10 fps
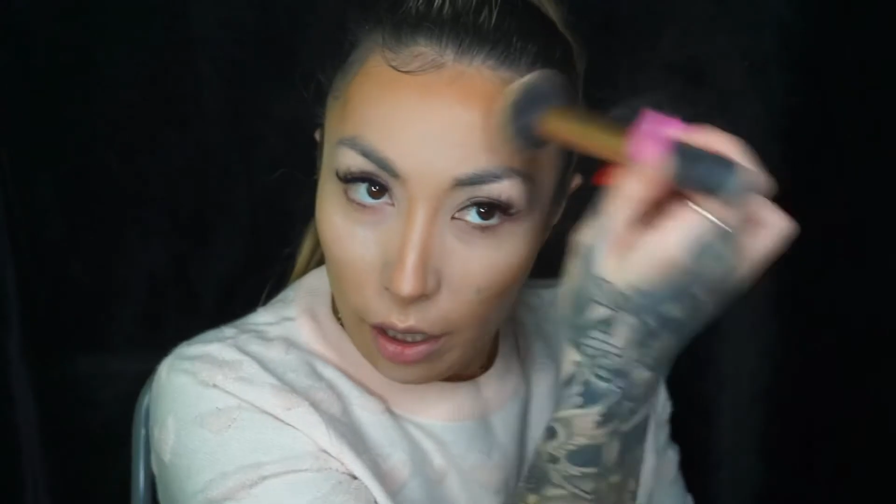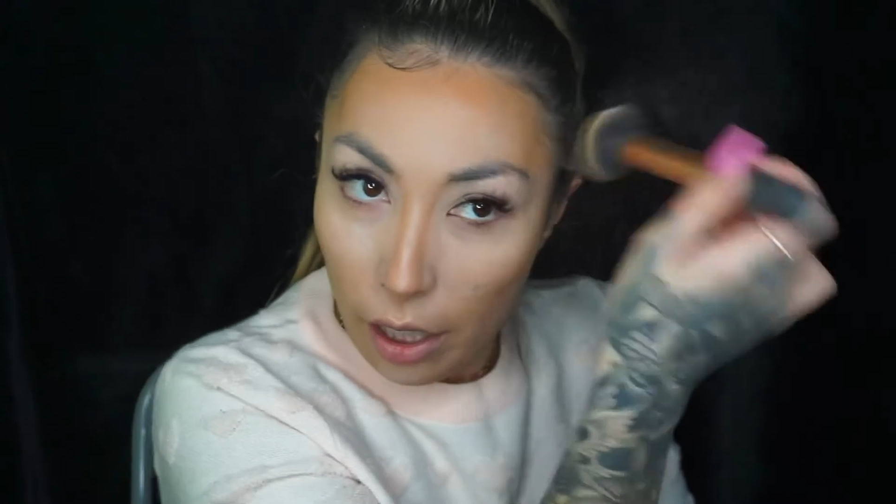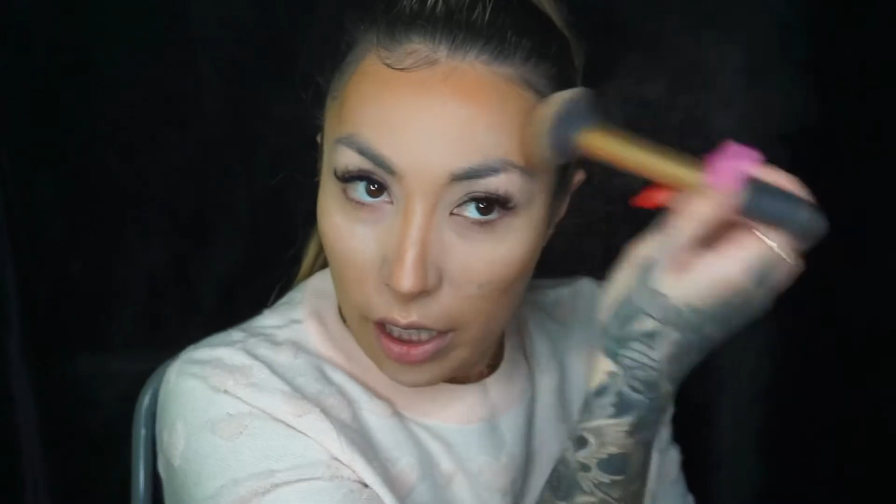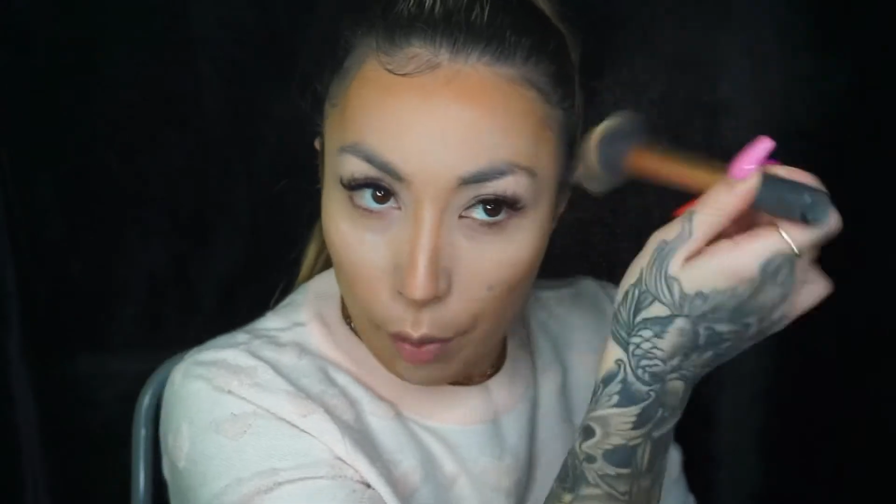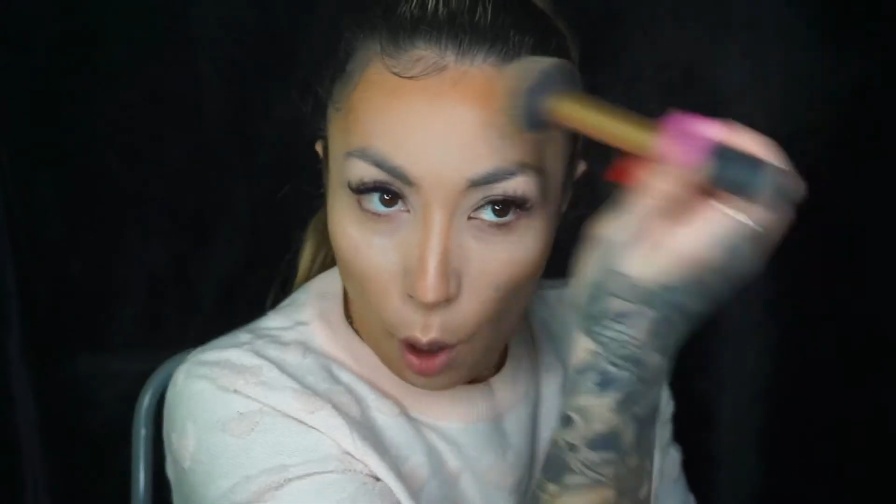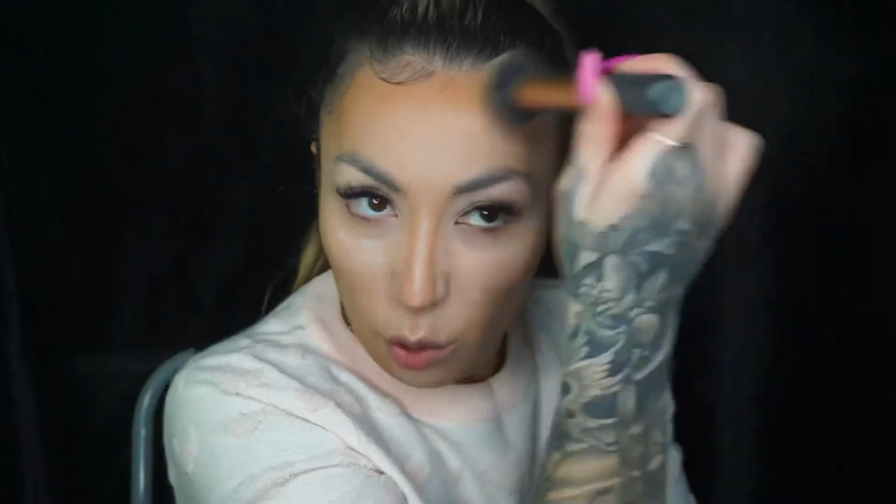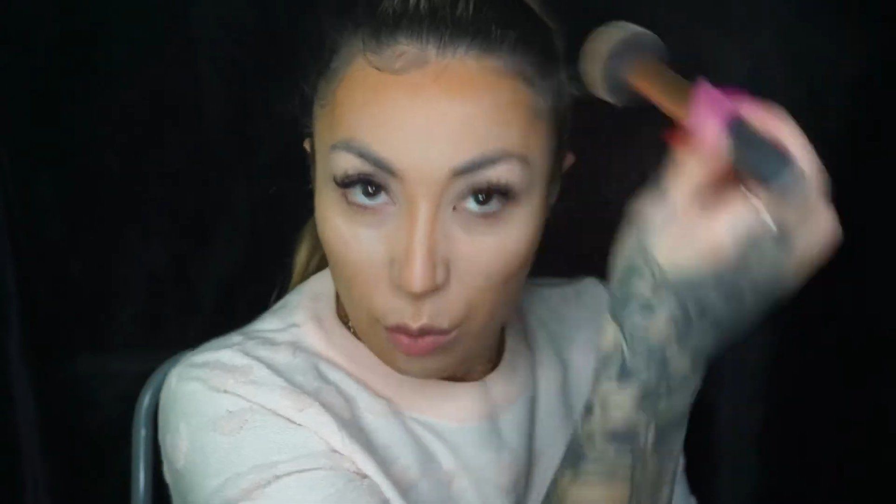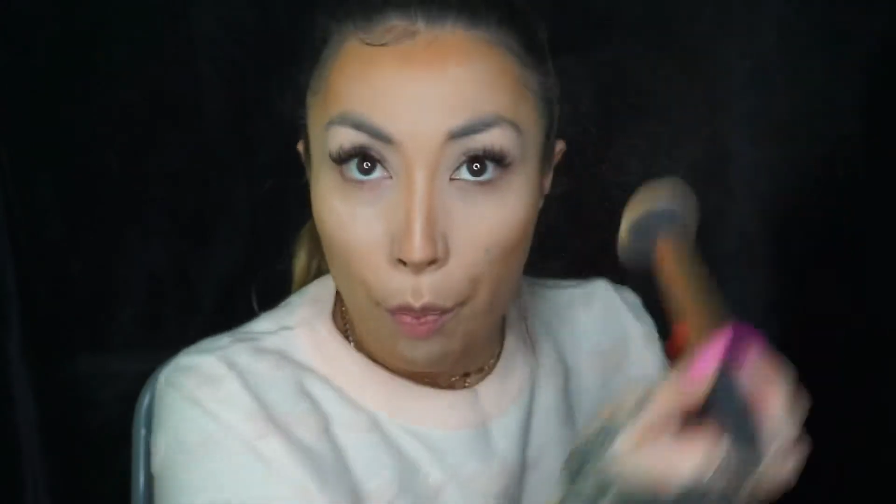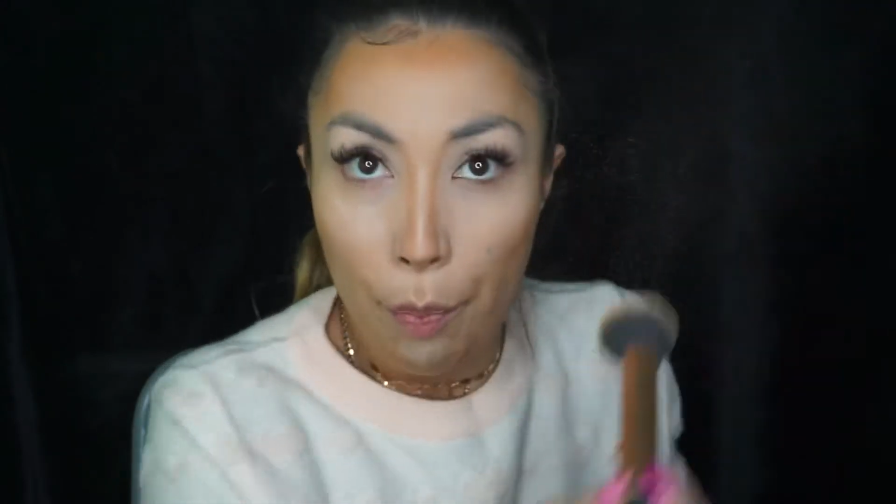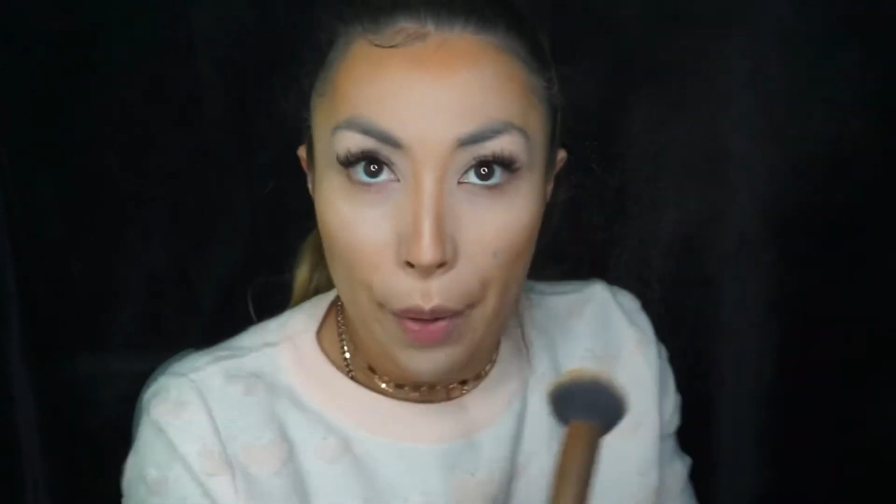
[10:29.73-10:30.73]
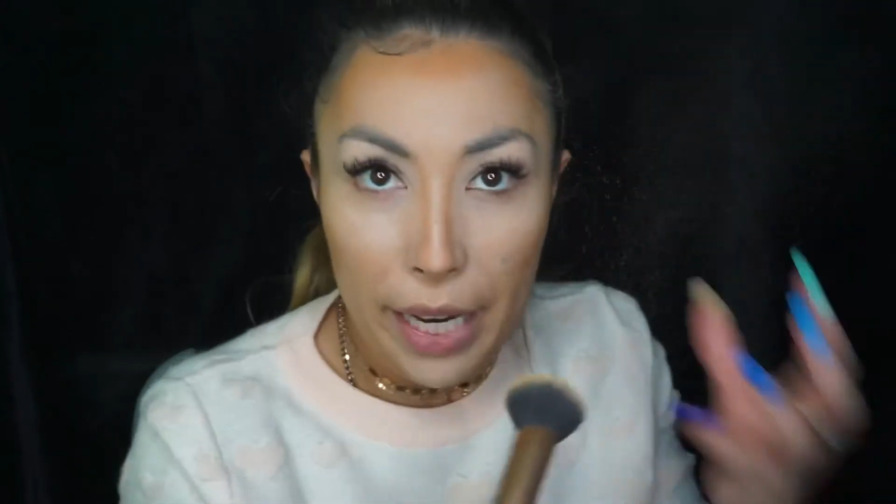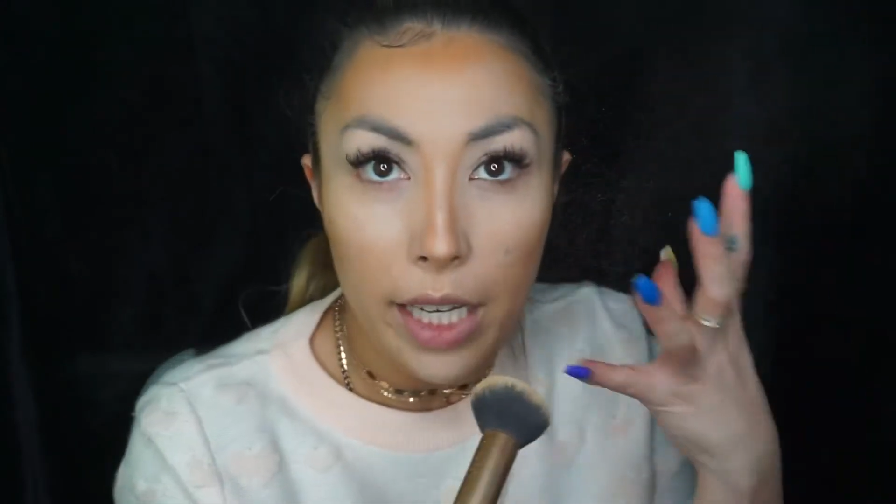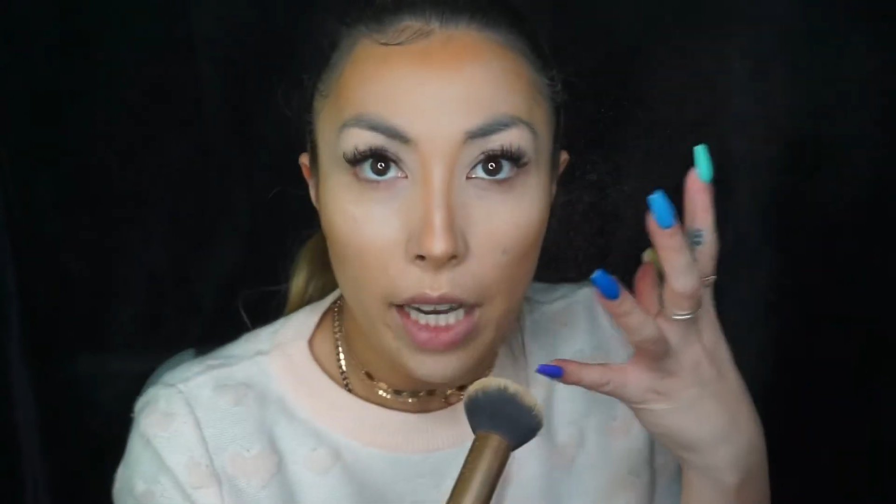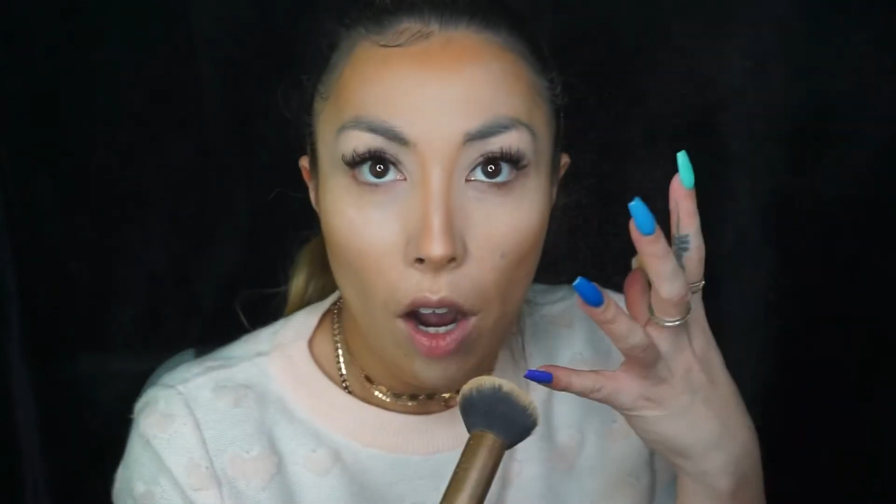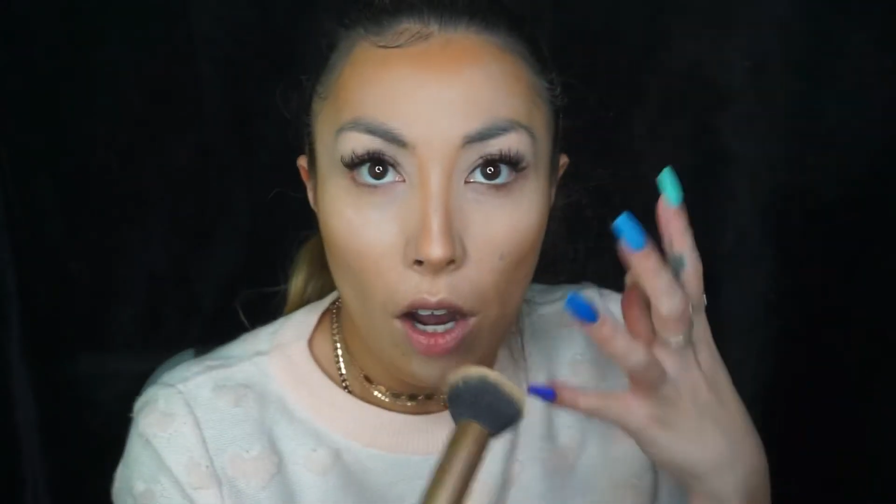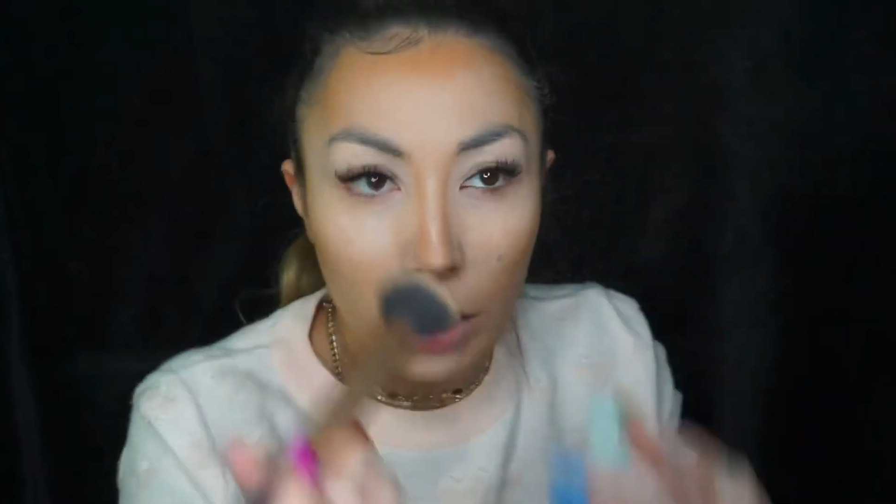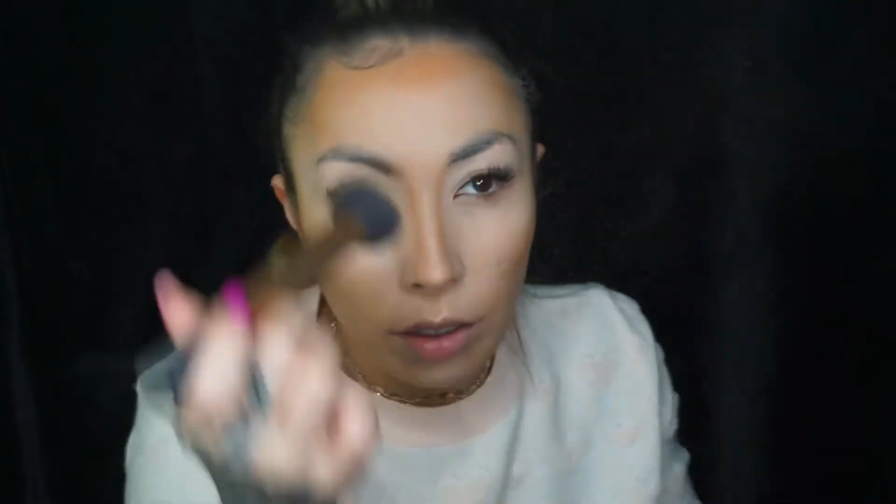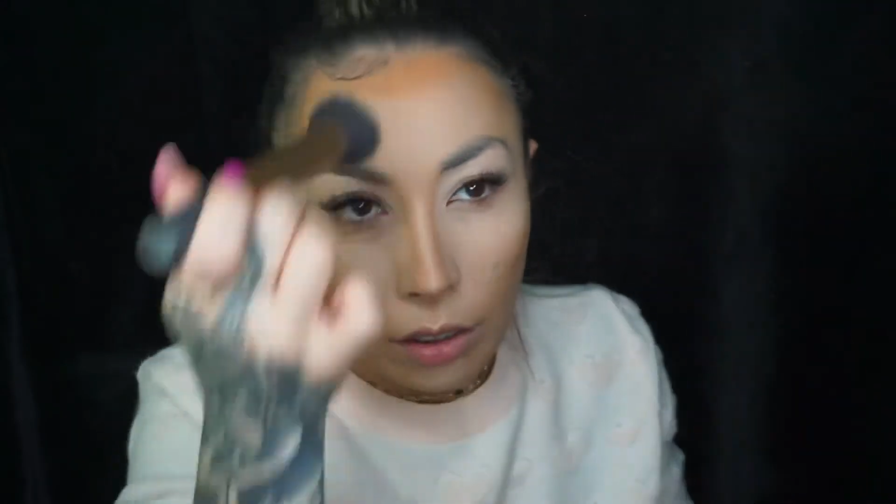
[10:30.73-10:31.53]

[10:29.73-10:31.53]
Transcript: I suppose, bake it on.